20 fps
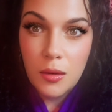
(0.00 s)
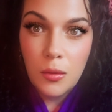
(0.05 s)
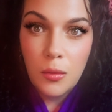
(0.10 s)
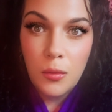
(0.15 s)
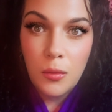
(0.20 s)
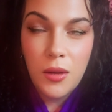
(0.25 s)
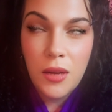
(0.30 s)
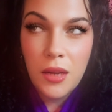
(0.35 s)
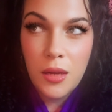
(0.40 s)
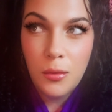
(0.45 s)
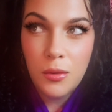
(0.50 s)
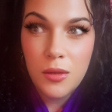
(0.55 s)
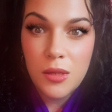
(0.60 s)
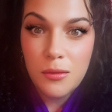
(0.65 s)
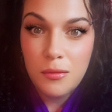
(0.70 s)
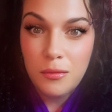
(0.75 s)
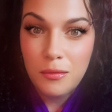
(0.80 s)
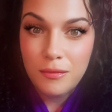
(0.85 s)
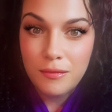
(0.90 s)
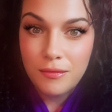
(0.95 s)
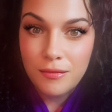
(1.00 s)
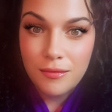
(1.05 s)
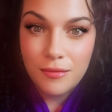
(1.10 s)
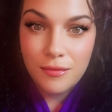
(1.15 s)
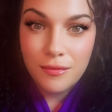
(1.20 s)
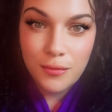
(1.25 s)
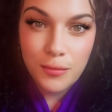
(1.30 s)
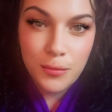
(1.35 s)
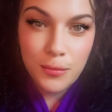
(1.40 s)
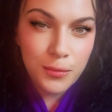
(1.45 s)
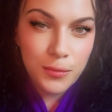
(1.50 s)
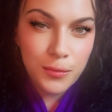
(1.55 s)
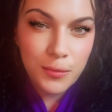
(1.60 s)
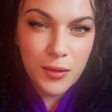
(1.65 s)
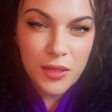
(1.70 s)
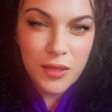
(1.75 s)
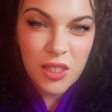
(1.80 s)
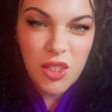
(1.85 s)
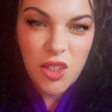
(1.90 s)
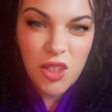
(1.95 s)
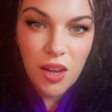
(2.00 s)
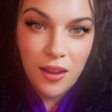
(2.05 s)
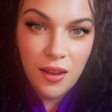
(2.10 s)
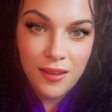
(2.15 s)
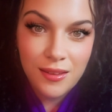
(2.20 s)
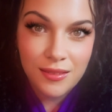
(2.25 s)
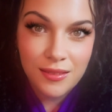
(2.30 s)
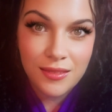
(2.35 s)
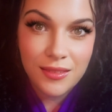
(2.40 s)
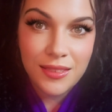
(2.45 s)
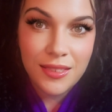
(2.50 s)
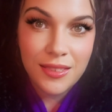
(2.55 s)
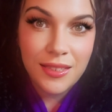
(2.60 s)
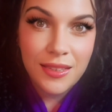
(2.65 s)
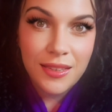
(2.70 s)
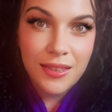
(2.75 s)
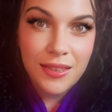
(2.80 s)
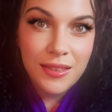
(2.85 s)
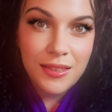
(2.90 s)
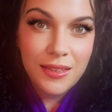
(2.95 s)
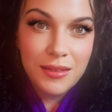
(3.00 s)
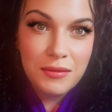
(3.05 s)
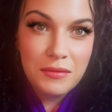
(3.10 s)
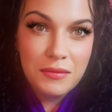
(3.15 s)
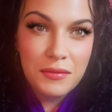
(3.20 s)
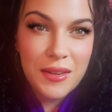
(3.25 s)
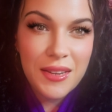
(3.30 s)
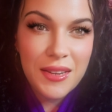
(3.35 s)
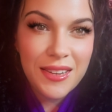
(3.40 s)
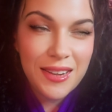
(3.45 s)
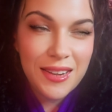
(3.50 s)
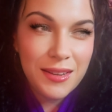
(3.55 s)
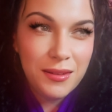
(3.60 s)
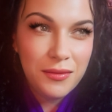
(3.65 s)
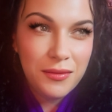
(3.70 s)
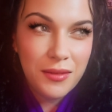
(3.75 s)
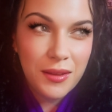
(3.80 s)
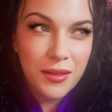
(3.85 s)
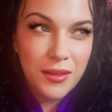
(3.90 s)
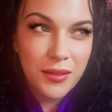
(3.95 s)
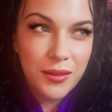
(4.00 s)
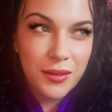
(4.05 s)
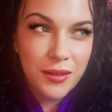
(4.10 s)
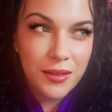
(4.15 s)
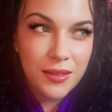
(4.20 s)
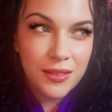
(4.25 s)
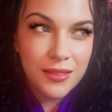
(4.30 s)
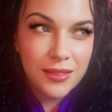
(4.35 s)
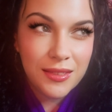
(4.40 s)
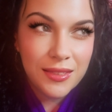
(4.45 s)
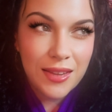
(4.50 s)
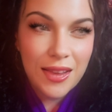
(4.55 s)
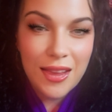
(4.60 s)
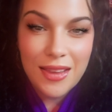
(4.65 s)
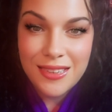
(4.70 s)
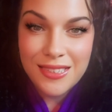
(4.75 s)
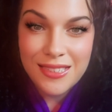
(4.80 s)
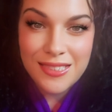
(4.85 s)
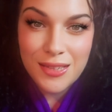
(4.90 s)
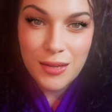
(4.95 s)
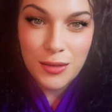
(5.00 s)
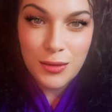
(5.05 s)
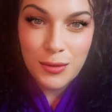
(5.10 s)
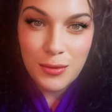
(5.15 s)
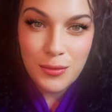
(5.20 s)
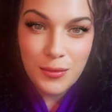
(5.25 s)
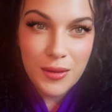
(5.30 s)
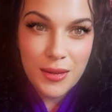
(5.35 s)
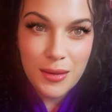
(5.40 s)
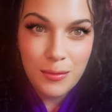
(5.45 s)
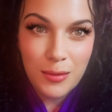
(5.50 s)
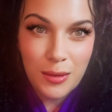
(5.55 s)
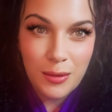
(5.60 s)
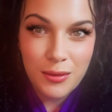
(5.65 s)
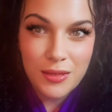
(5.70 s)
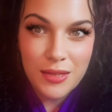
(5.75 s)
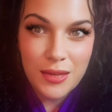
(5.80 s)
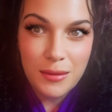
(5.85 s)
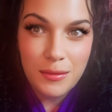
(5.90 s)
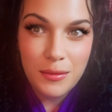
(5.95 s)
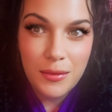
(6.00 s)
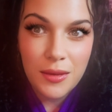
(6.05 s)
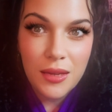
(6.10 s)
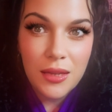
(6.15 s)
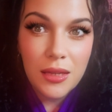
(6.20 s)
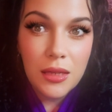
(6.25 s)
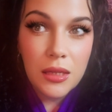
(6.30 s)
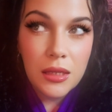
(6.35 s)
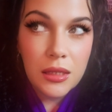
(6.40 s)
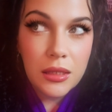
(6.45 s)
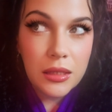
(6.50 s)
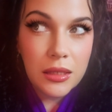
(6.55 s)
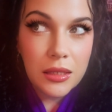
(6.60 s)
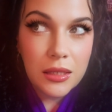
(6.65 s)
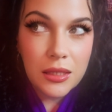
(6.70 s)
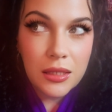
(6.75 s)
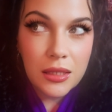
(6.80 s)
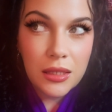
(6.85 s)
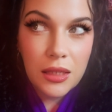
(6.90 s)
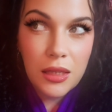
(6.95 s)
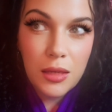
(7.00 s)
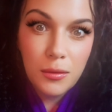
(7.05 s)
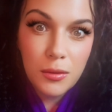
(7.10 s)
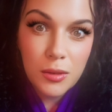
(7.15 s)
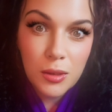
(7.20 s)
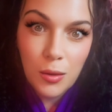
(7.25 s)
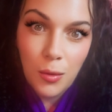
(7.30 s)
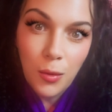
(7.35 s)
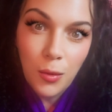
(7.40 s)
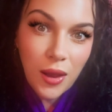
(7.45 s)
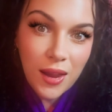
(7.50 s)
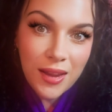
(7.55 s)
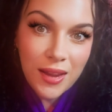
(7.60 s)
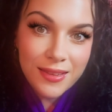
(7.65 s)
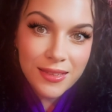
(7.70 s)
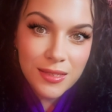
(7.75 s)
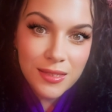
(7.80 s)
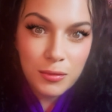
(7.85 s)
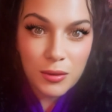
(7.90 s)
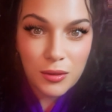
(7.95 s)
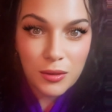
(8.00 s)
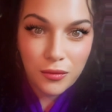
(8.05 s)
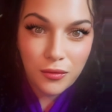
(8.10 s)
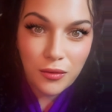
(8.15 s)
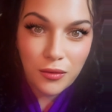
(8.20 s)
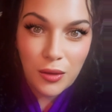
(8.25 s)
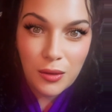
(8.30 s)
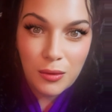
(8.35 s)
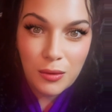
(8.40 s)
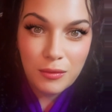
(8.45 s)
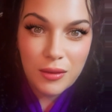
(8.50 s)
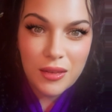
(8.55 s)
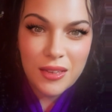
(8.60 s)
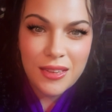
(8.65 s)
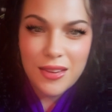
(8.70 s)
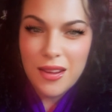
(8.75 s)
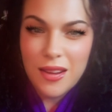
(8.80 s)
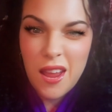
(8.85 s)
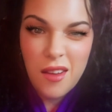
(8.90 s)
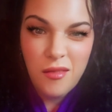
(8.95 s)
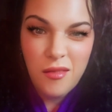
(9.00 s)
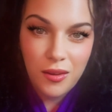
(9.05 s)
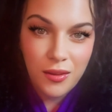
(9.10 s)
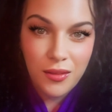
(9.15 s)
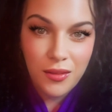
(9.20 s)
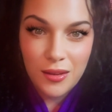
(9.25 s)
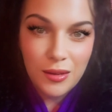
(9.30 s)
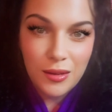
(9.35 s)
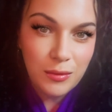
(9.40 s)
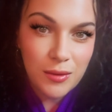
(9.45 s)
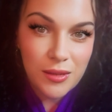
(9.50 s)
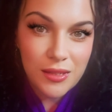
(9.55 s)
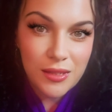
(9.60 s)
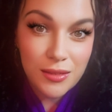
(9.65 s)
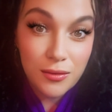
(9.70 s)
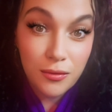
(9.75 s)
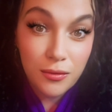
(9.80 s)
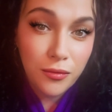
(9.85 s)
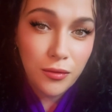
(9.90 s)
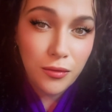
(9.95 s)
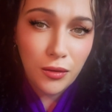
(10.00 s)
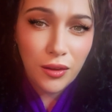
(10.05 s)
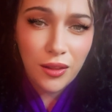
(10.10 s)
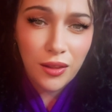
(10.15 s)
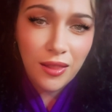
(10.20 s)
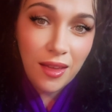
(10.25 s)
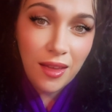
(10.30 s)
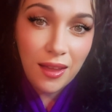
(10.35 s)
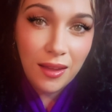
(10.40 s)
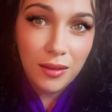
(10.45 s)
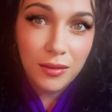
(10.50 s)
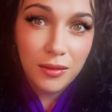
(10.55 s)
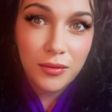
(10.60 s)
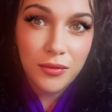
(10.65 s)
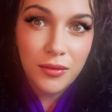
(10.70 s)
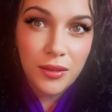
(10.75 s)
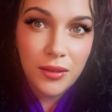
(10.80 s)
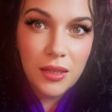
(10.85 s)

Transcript: when I was but a child, my grandfather had a certain way about him. He was quiet but firm, and everything was for a laugh.